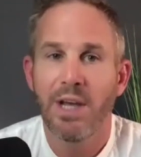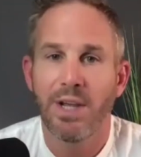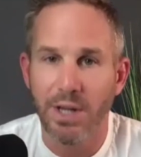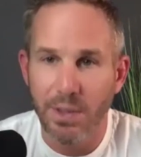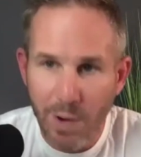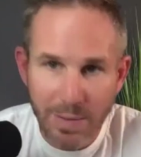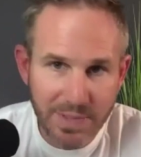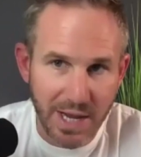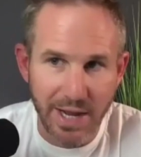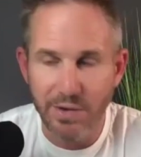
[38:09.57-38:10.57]
you know the
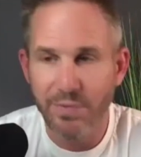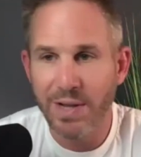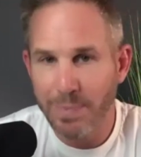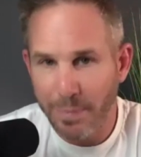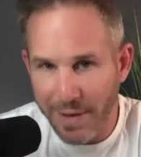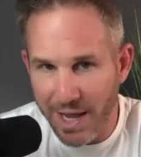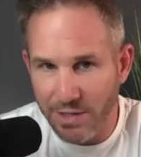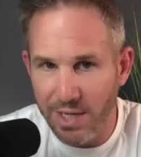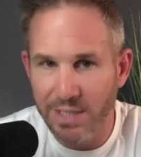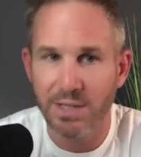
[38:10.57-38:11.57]
website their facebook
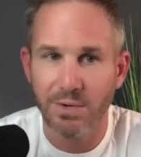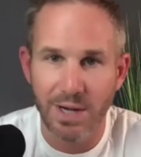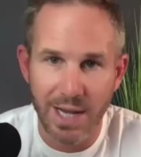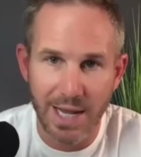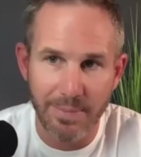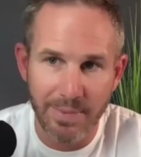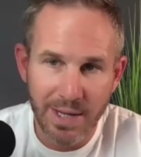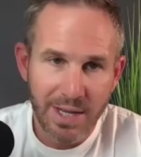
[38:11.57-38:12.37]
page or instagram